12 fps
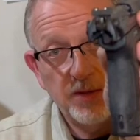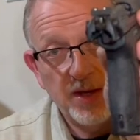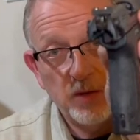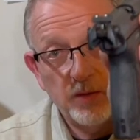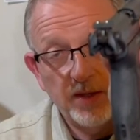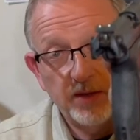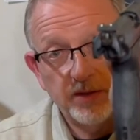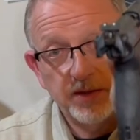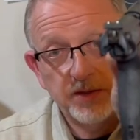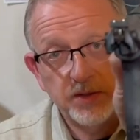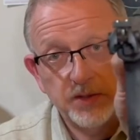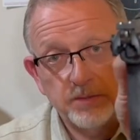how well
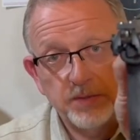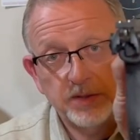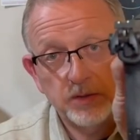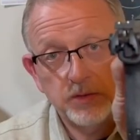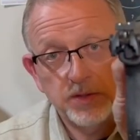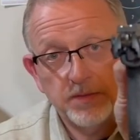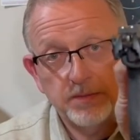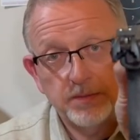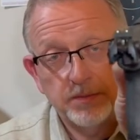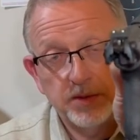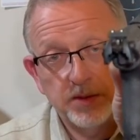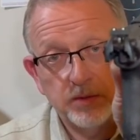it's going to pick those up,
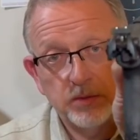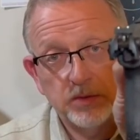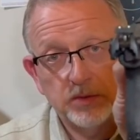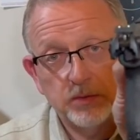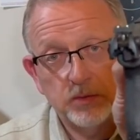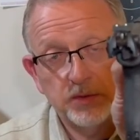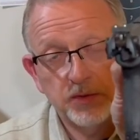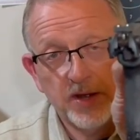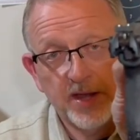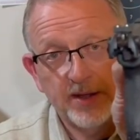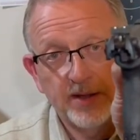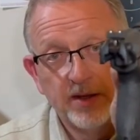but we'll
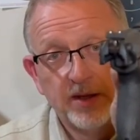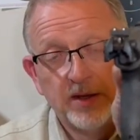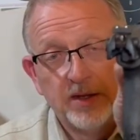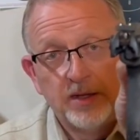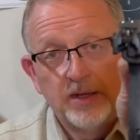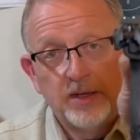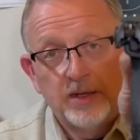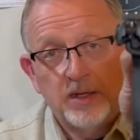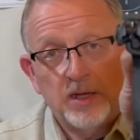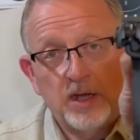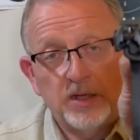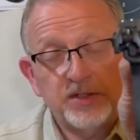try.
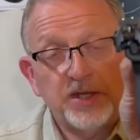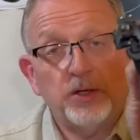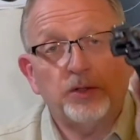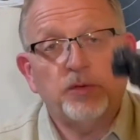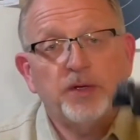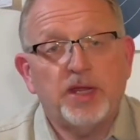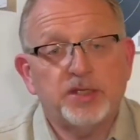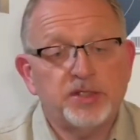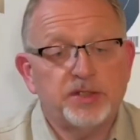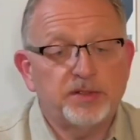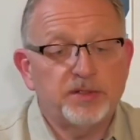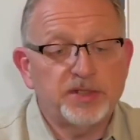Standard
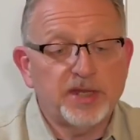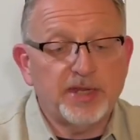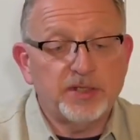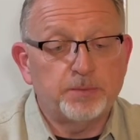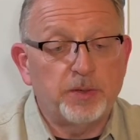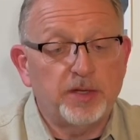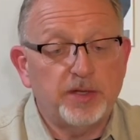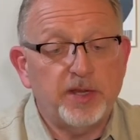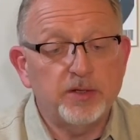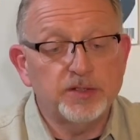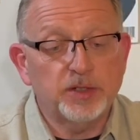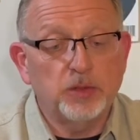3-dot sights, but
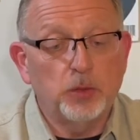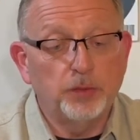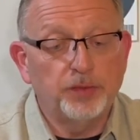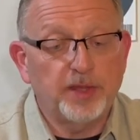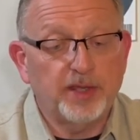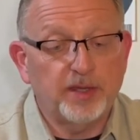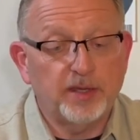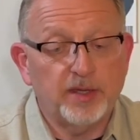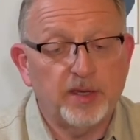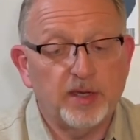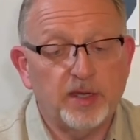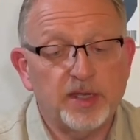here's the cool thing.
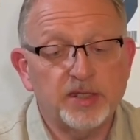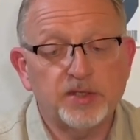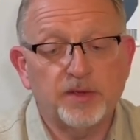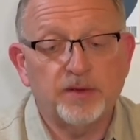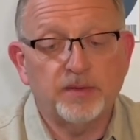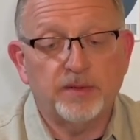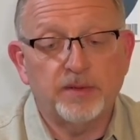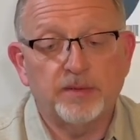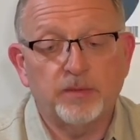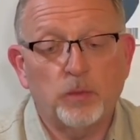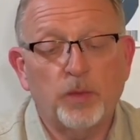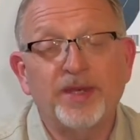It's a
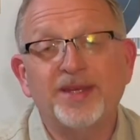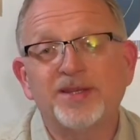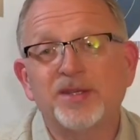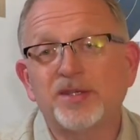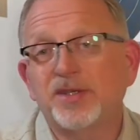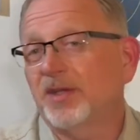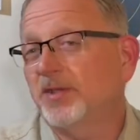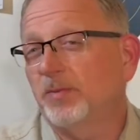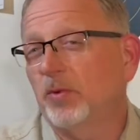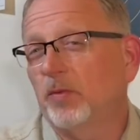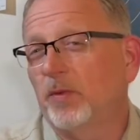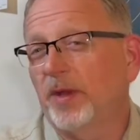windage
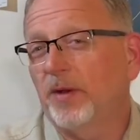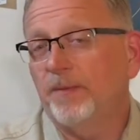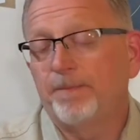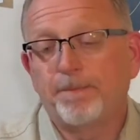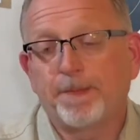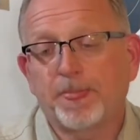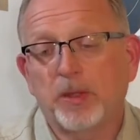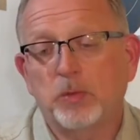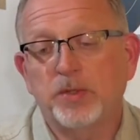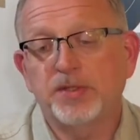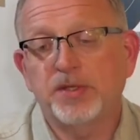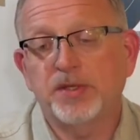adjustable rear,
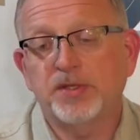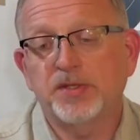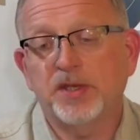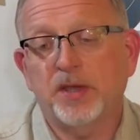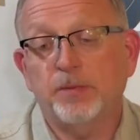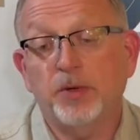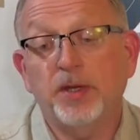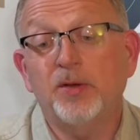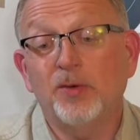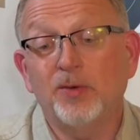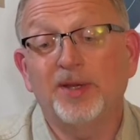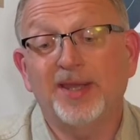which is pretty
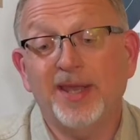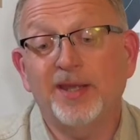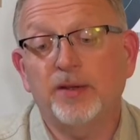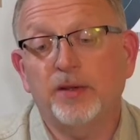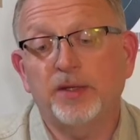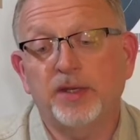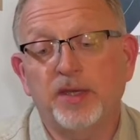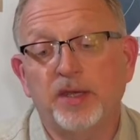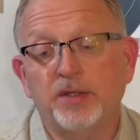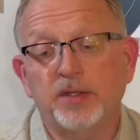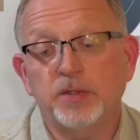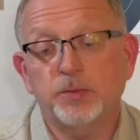cool. Again, on a
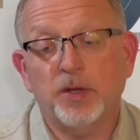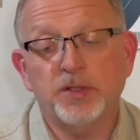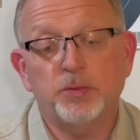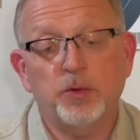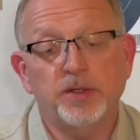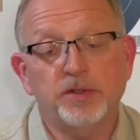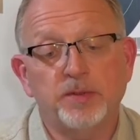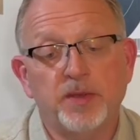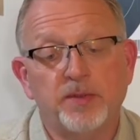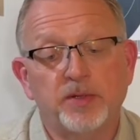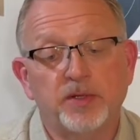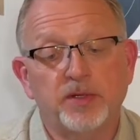gun this price point, to be
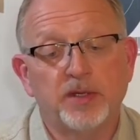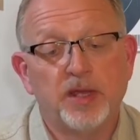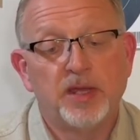able to